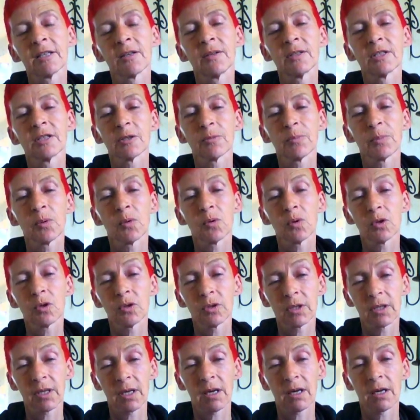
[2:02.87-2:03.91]
go and support
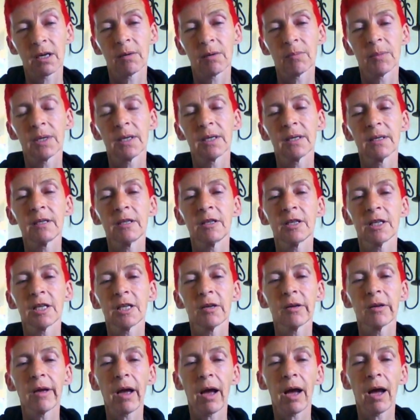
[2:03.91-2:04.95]
Good Karma. You
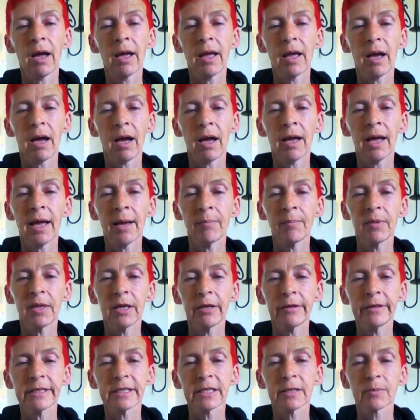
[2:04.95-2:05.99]
know, I, I am
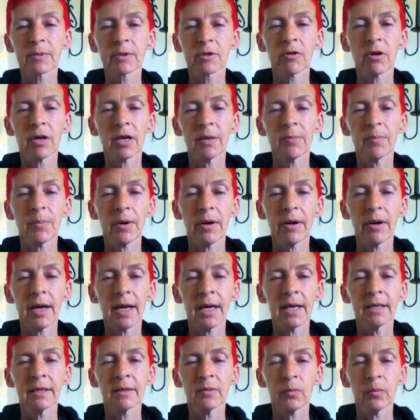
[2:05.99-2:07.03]
the only subscriber
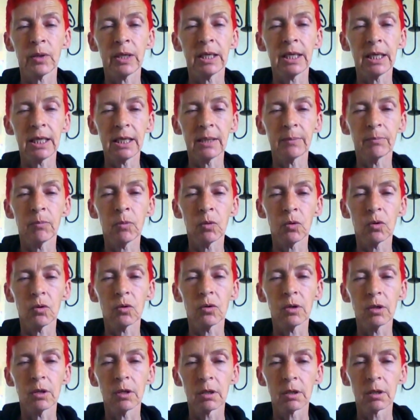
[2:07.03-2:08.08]
and we need
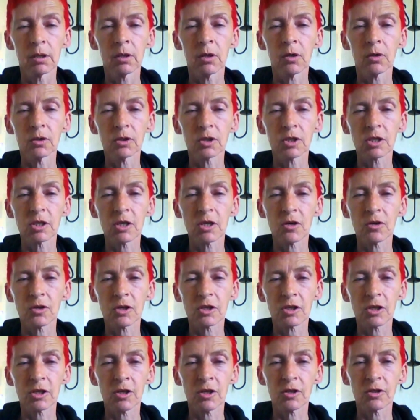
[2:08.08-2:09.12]
more. Lots,
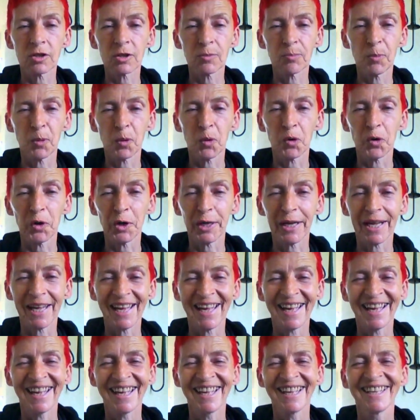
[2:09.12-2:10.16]
lots, lots more,
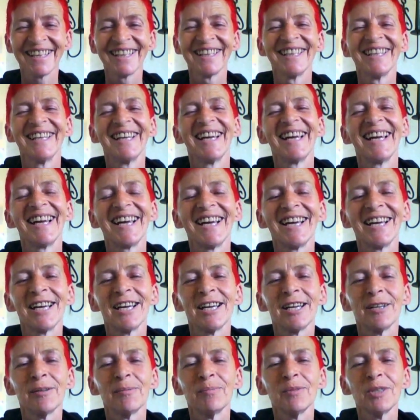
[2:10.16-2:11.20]
okay?
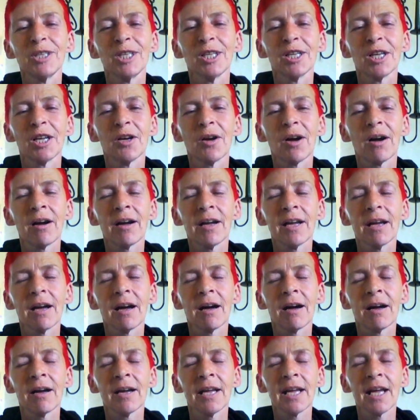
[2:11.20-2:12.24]
Um, you know,
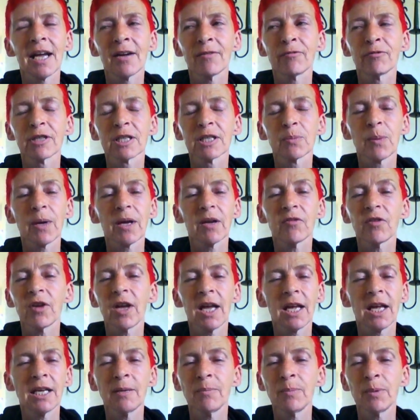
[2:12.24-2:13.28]
I, I have respect for
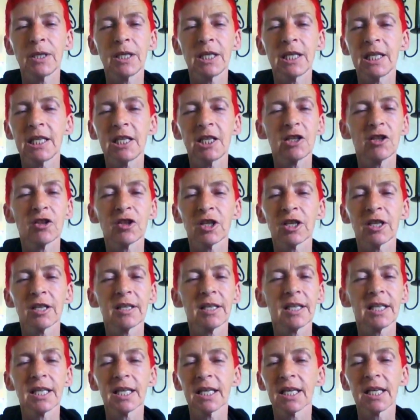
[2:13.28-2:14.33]
anybody
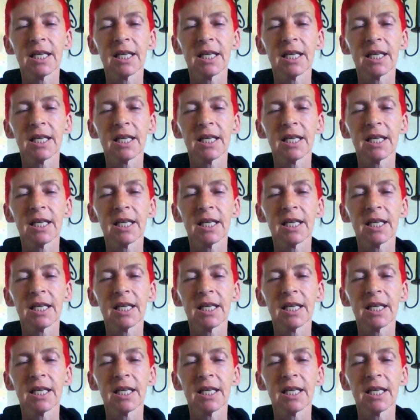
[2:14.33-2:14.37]
that